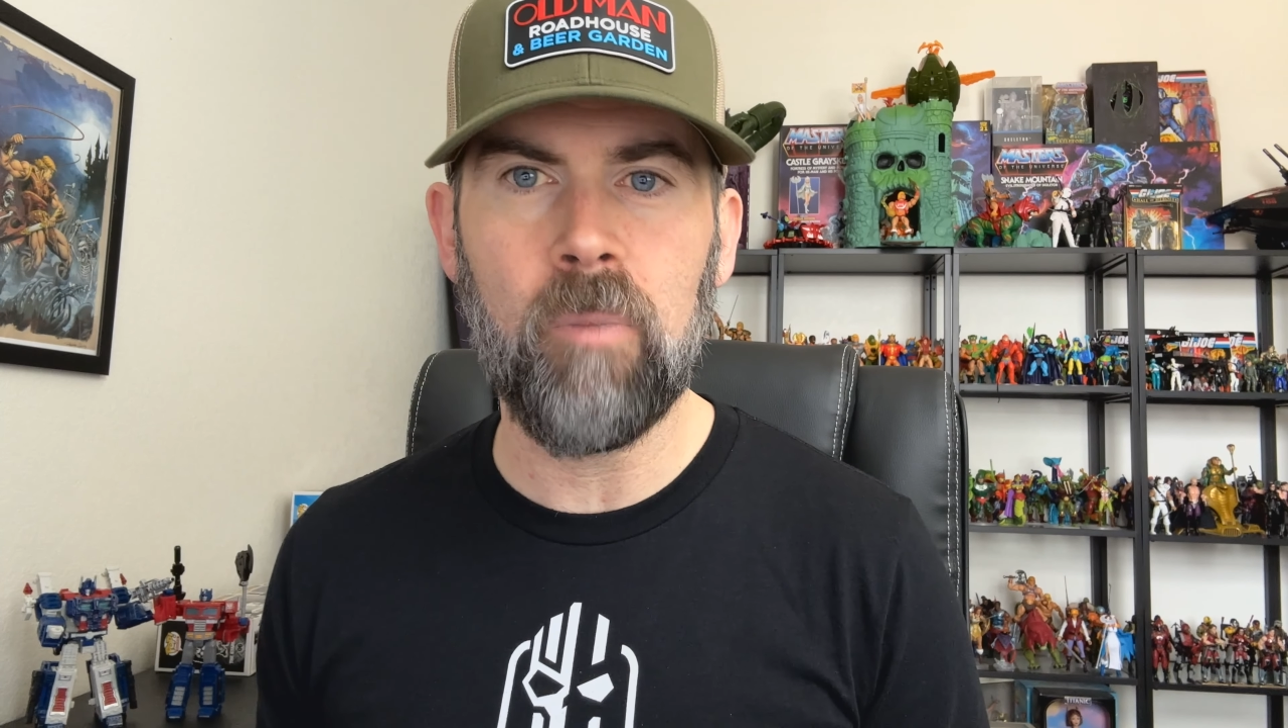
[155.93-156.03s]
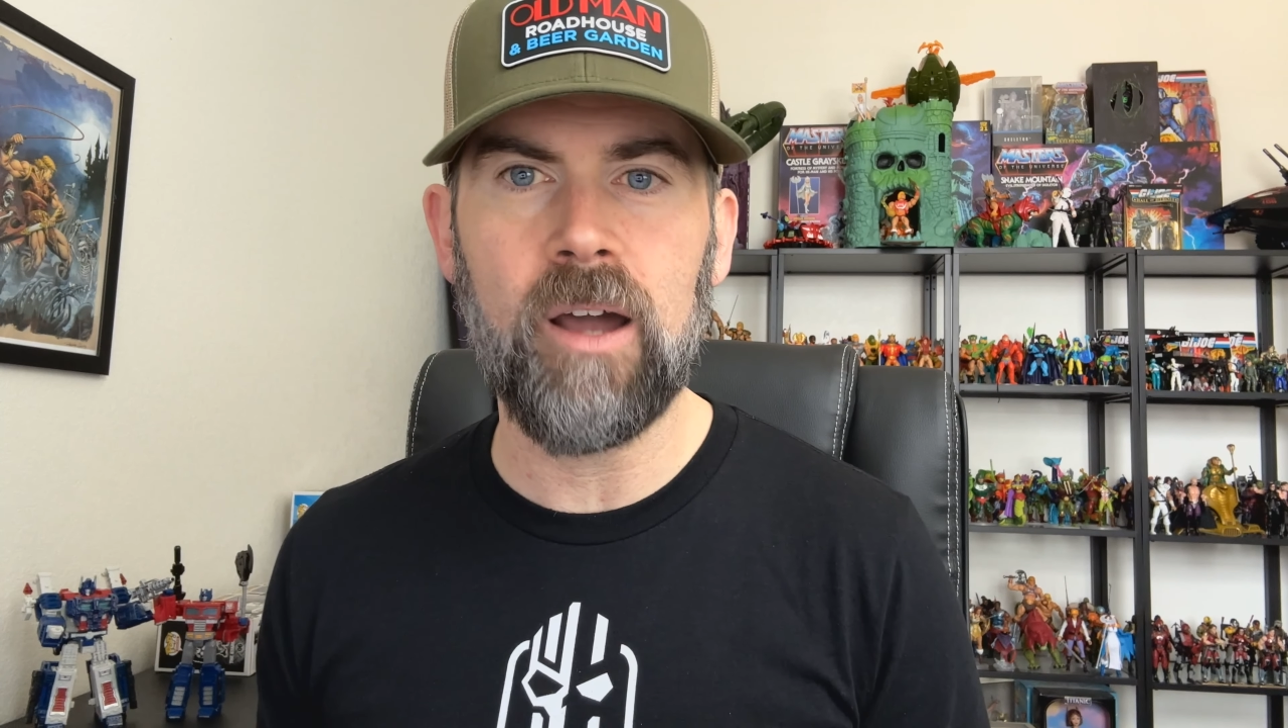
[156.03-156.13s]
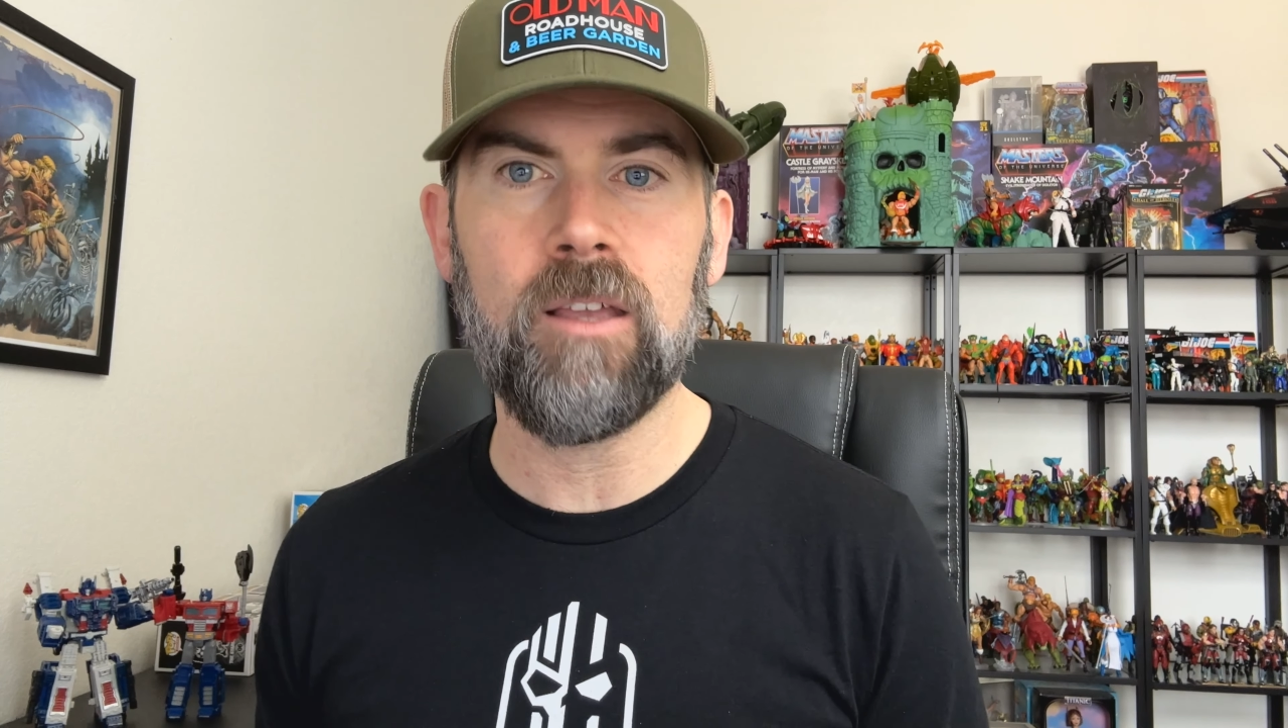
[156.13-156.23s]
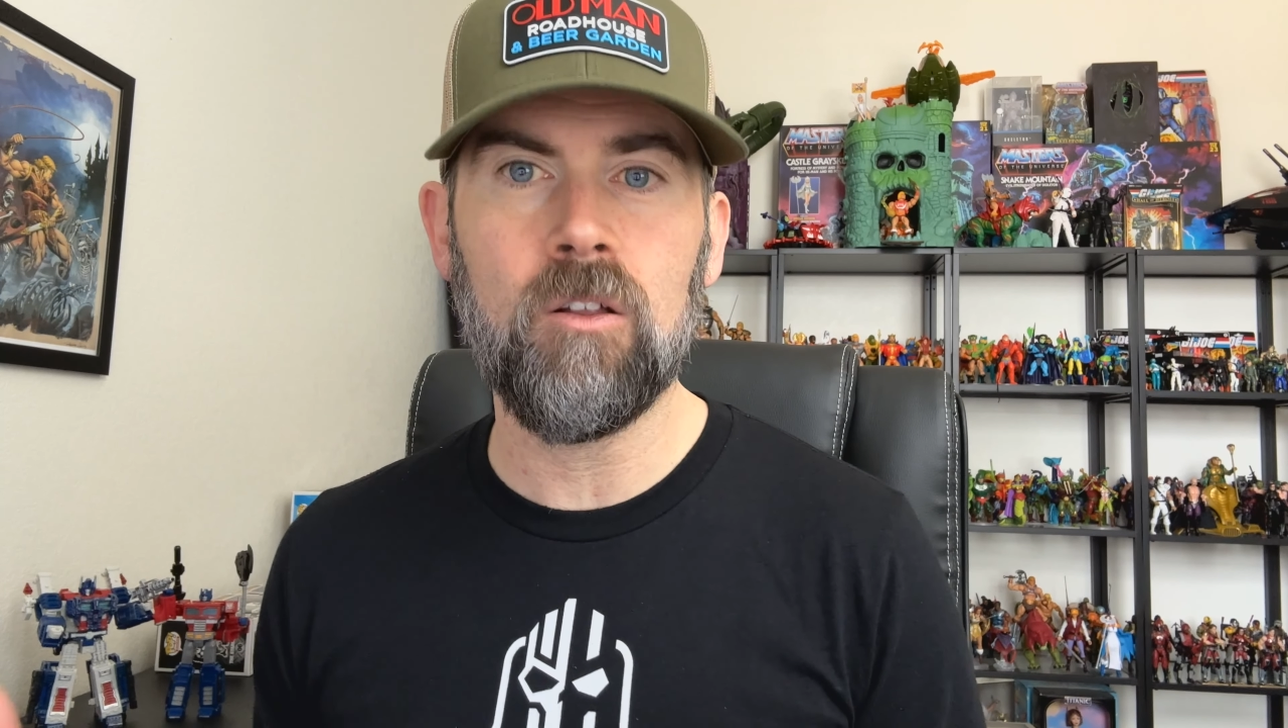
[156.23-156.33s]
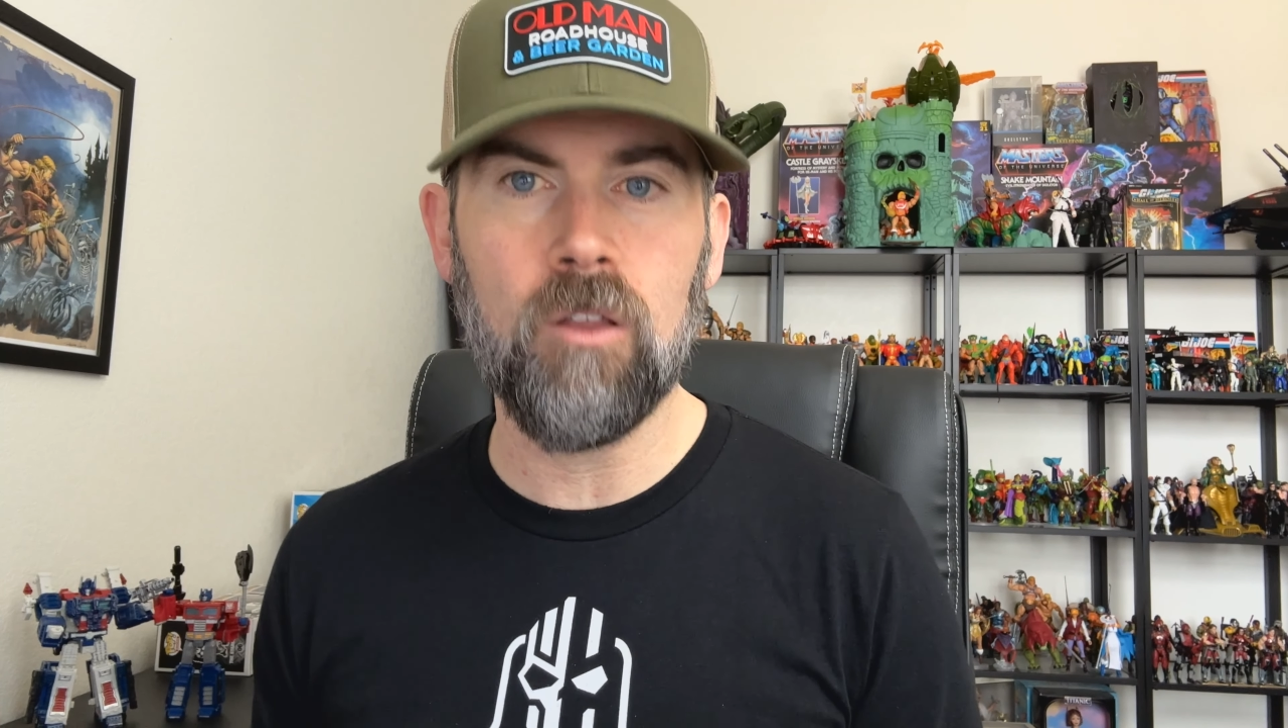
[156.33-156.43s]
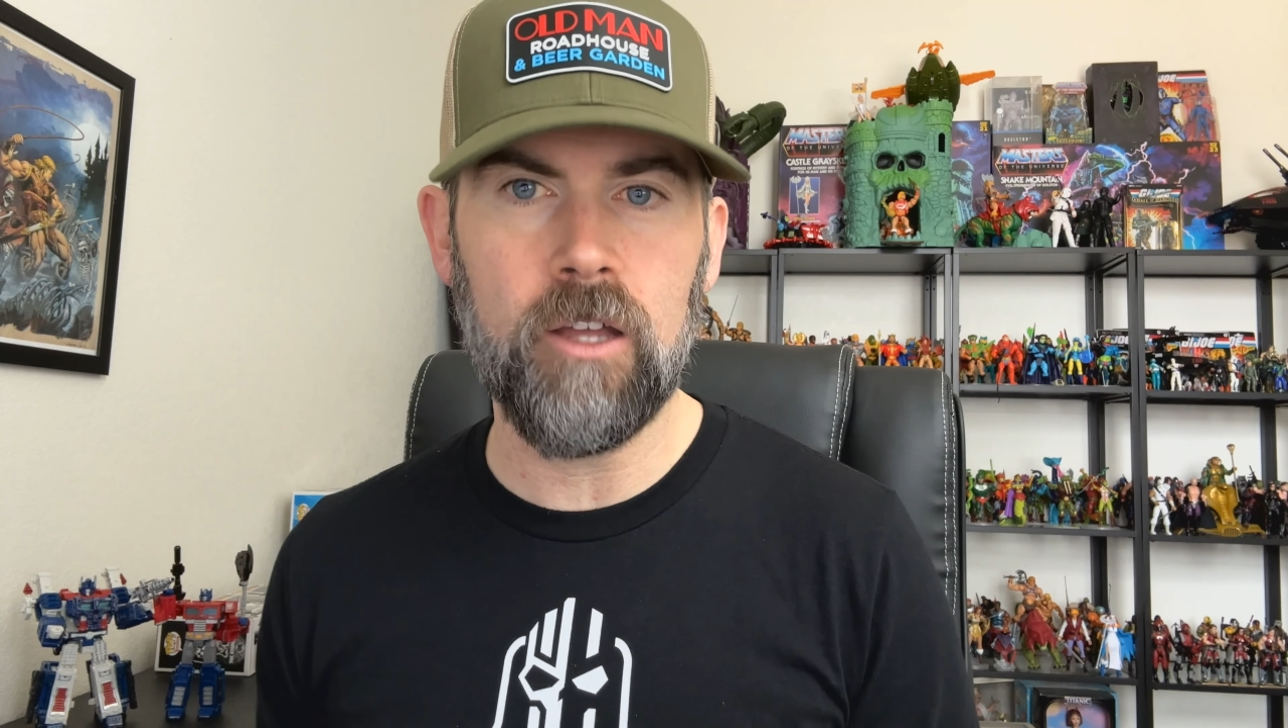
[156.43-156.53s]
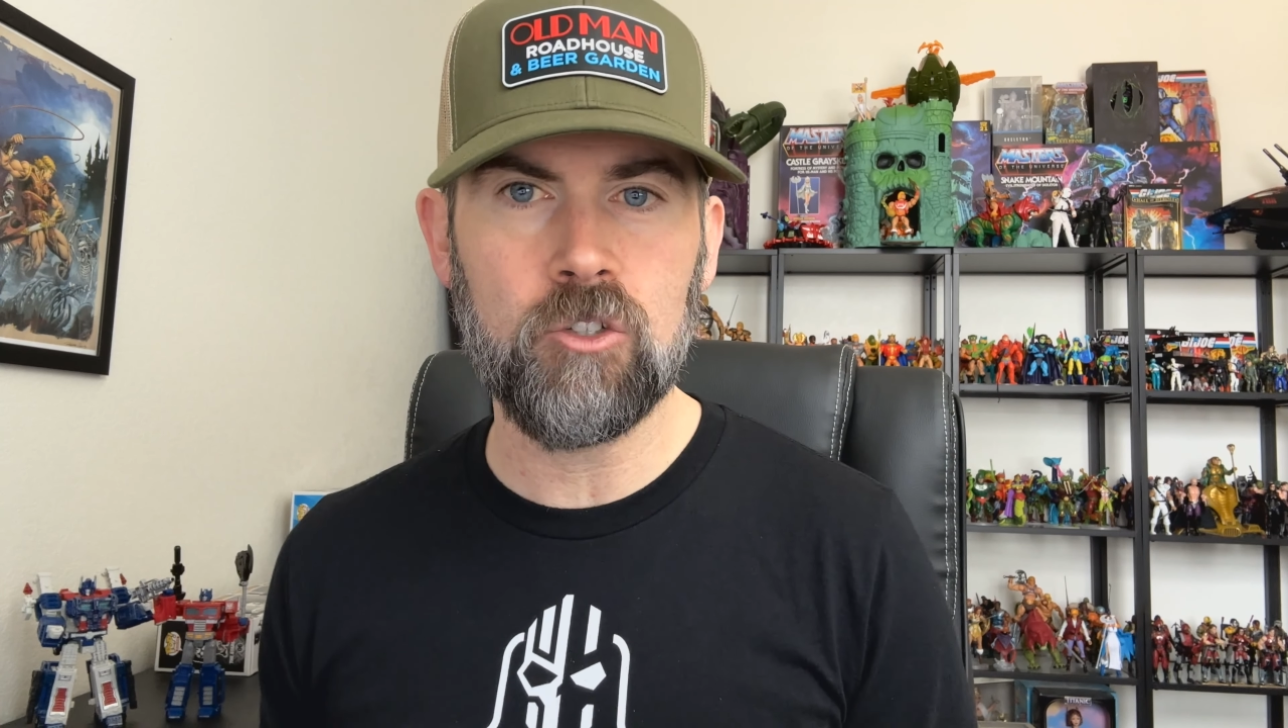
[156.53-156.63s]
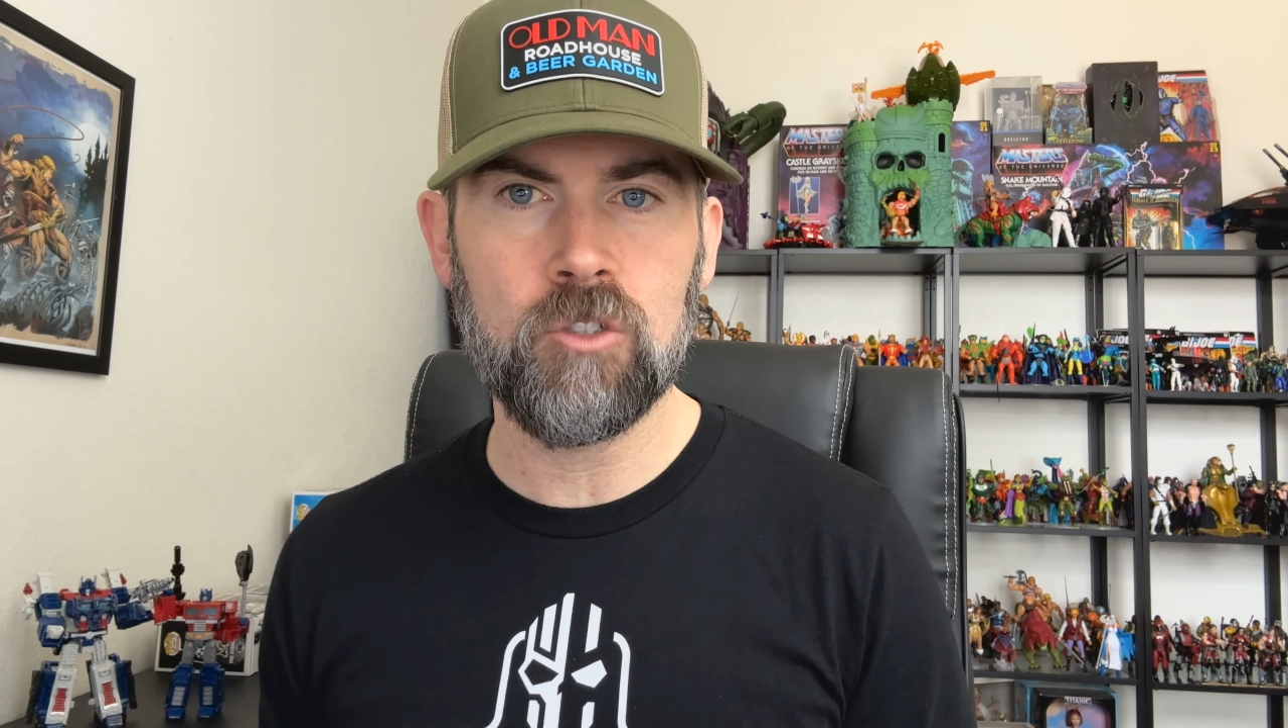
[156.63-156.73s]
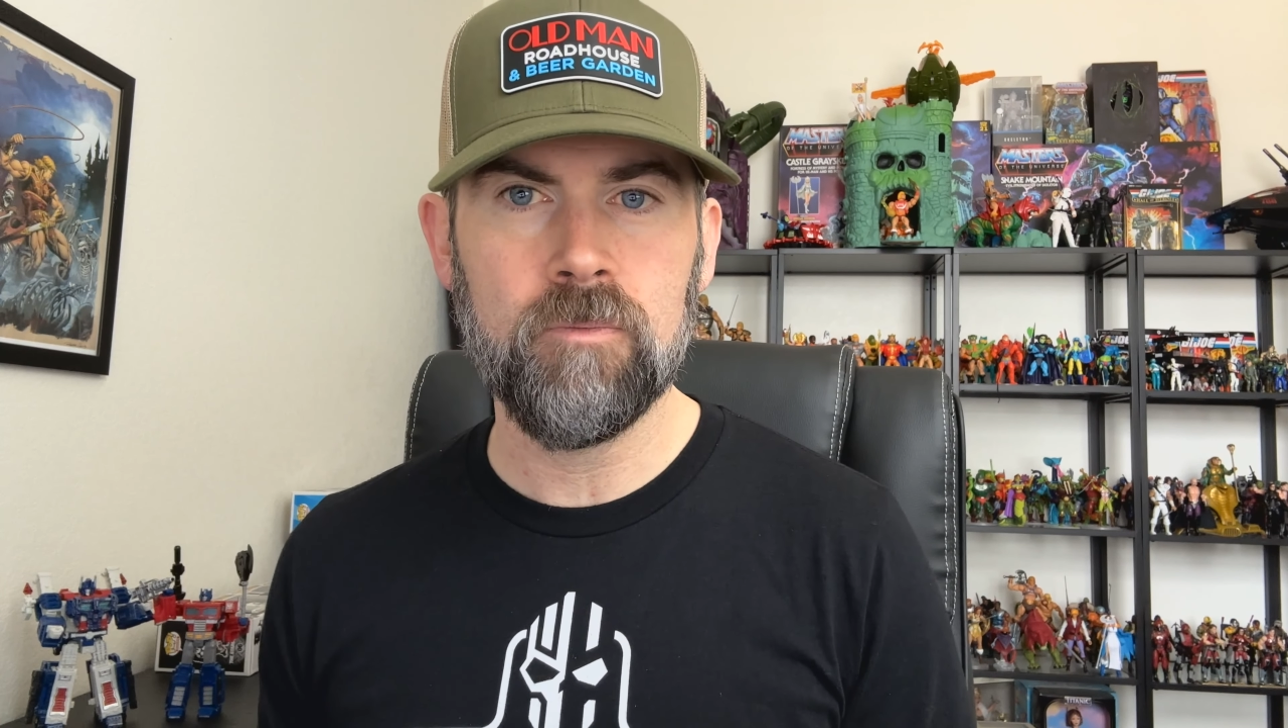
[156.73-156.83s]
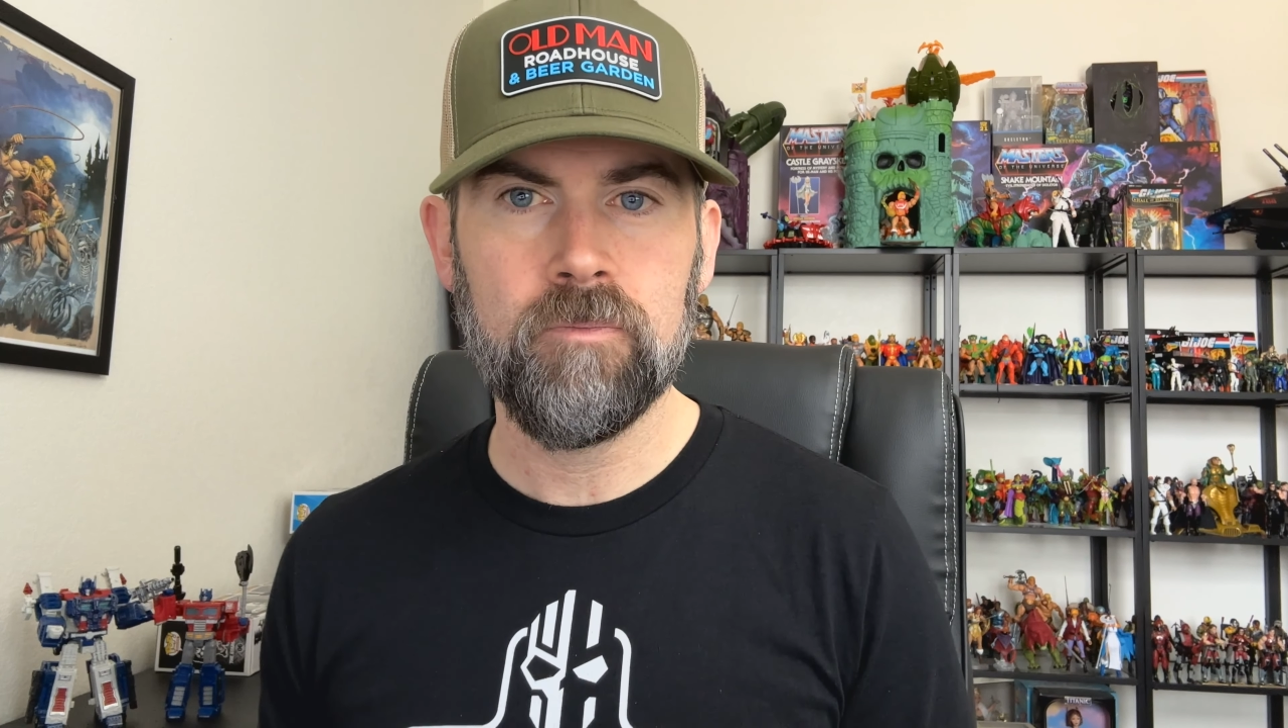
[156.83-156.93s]
by
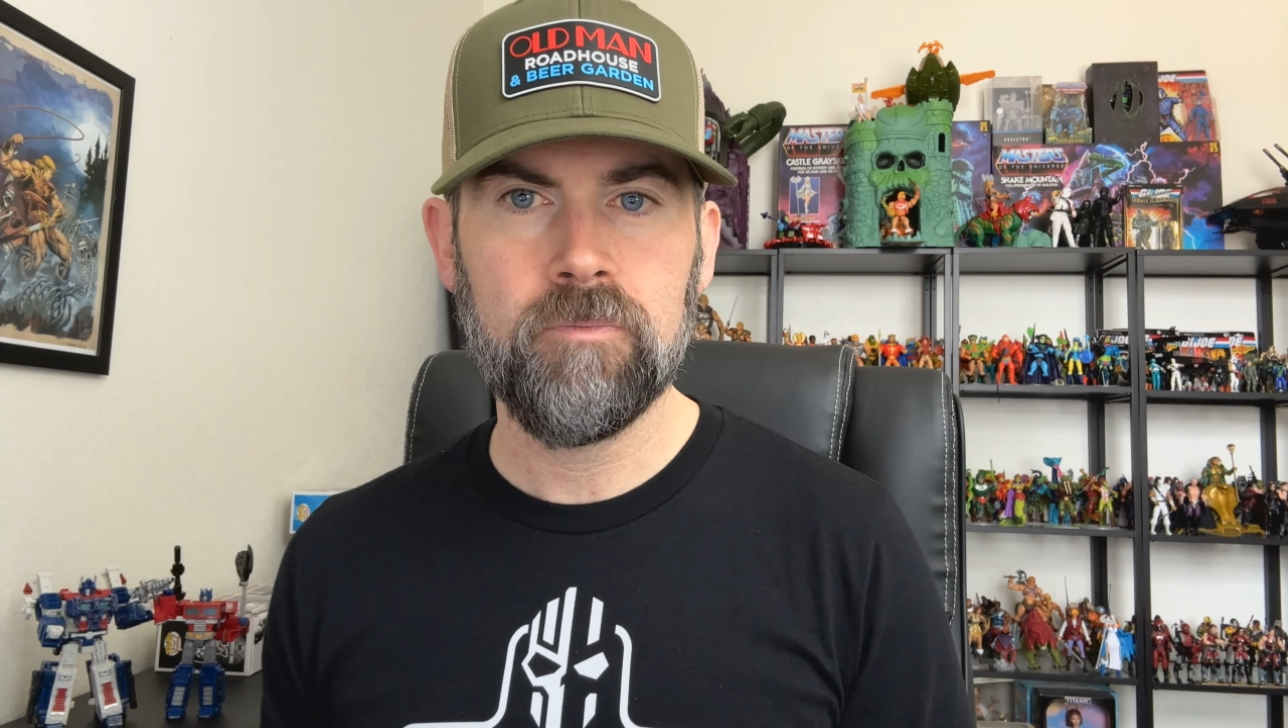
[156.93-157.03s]
Clutch.